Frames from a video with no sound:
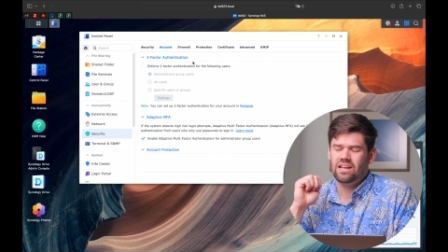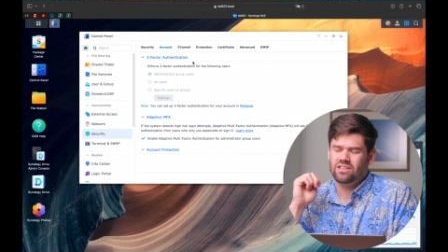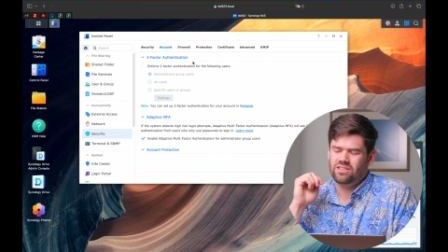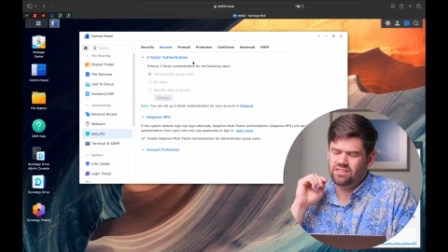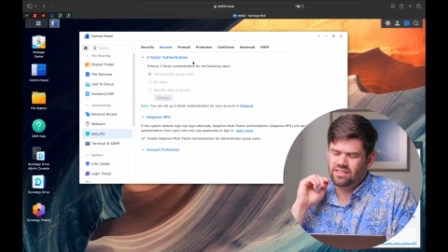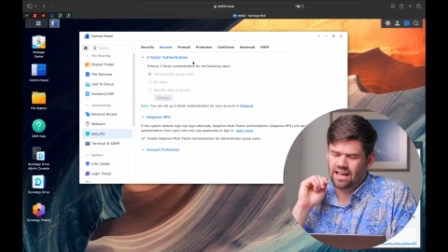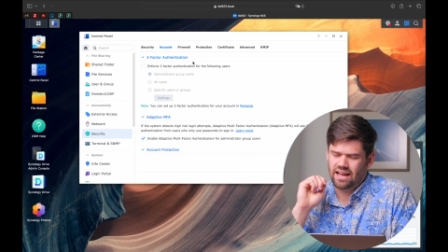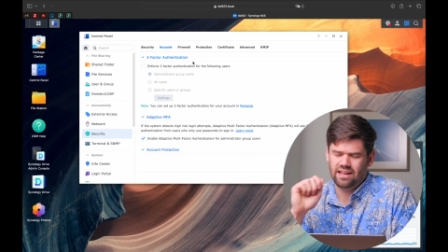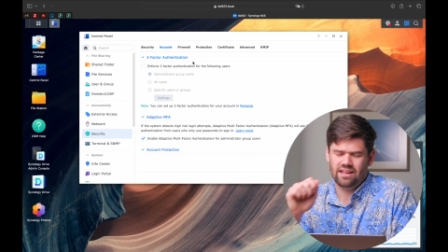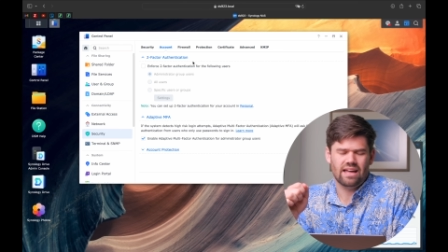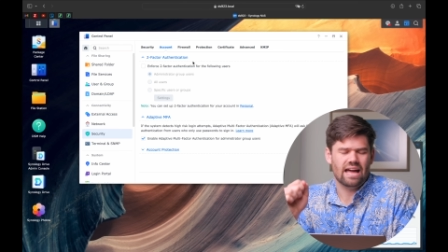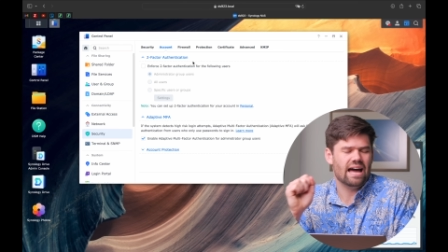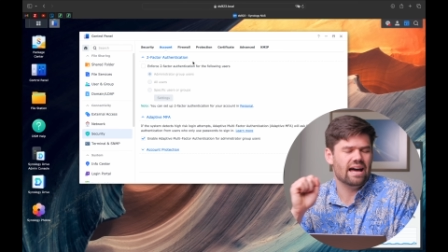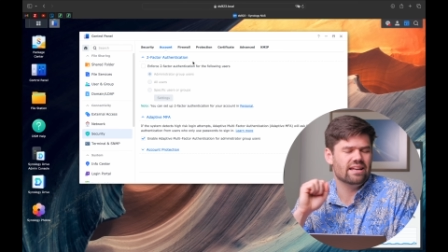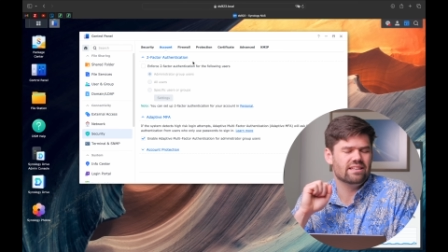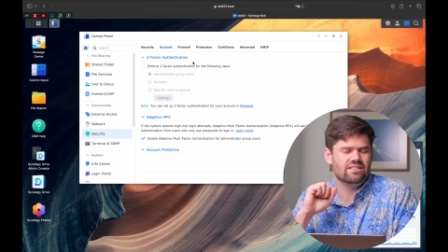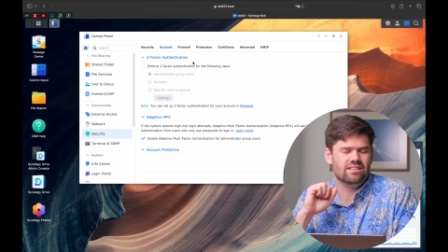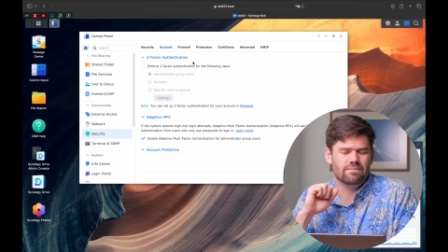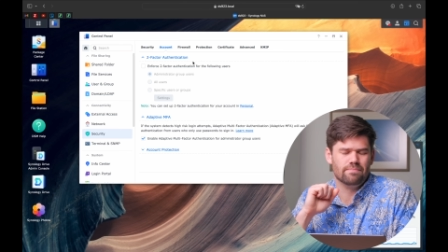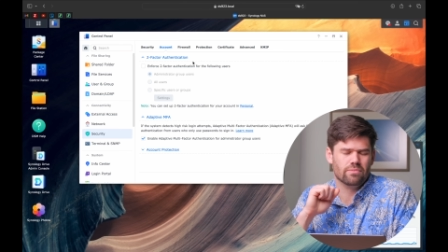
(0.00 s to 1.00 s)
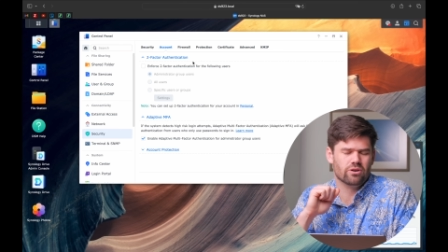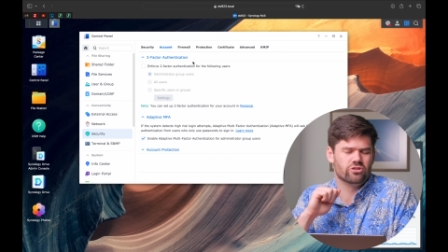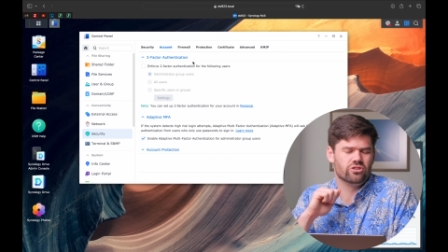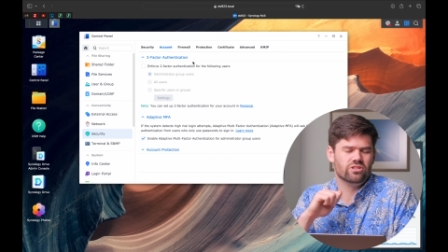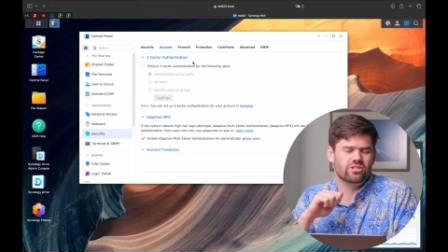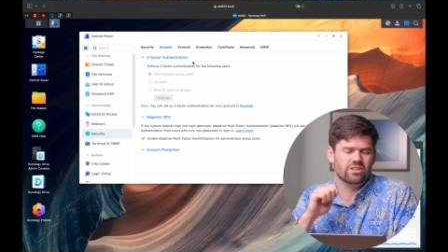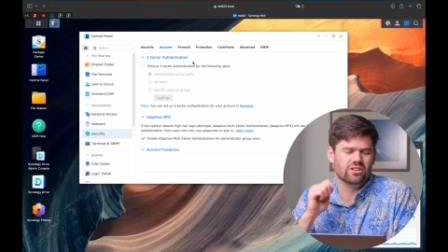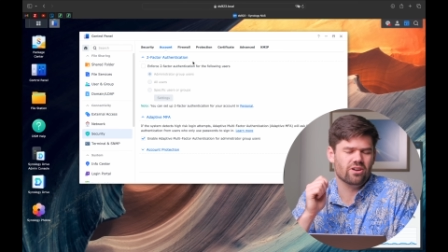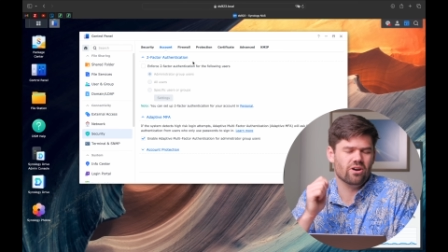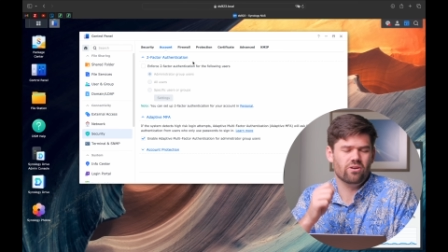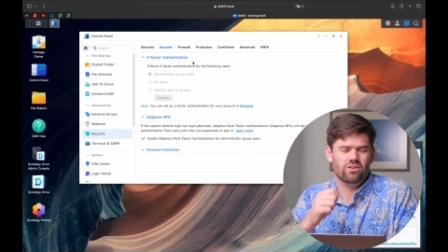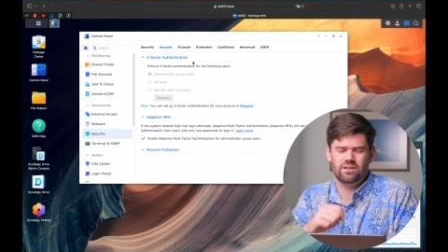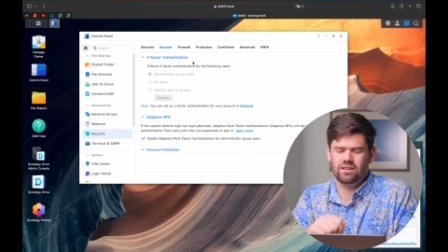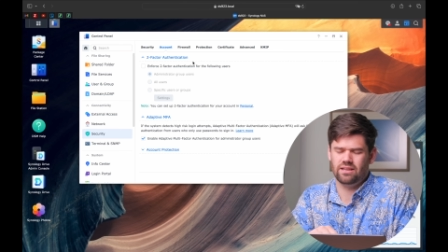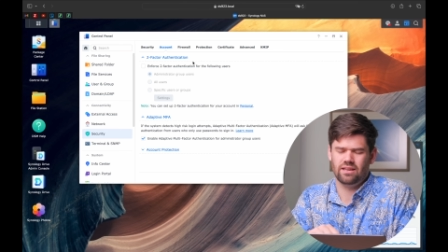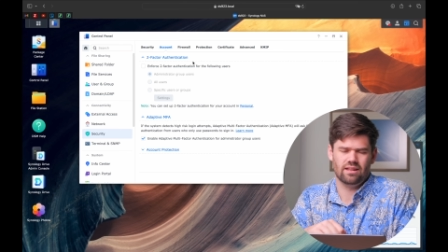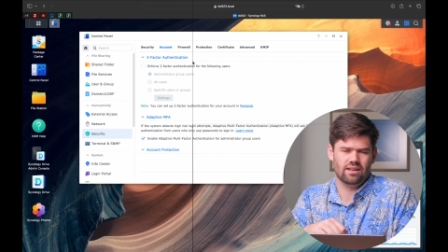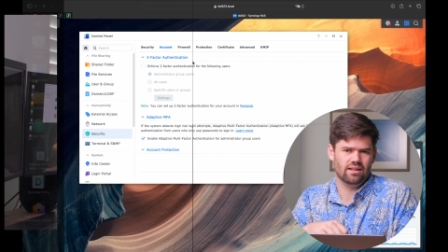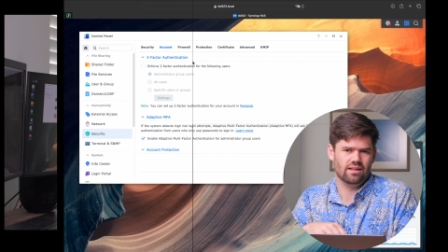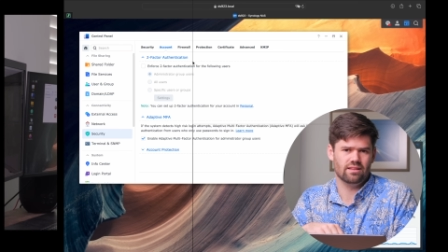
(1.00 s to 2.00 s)
that has the emergency code to
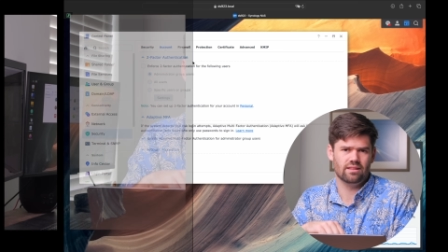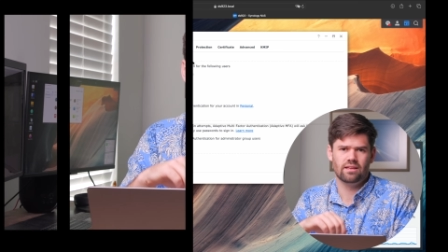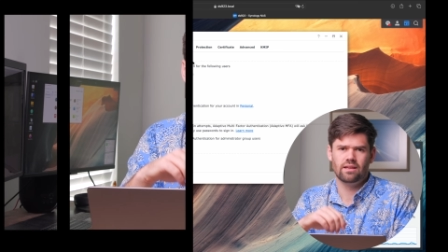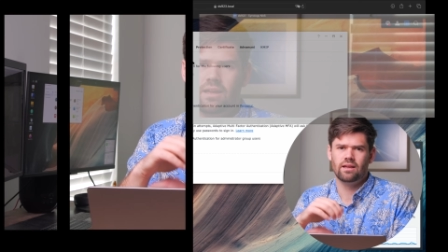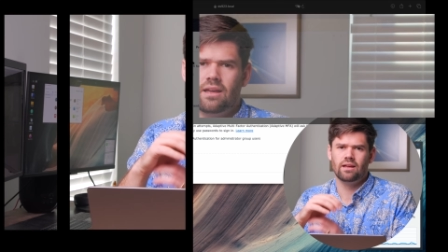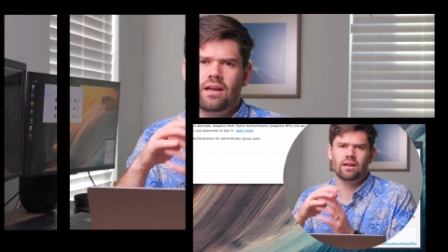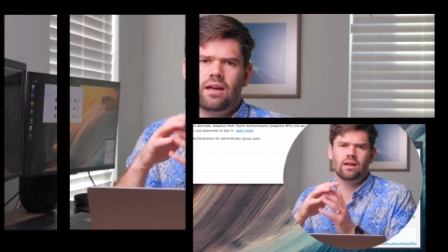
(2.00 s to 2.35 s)
get in.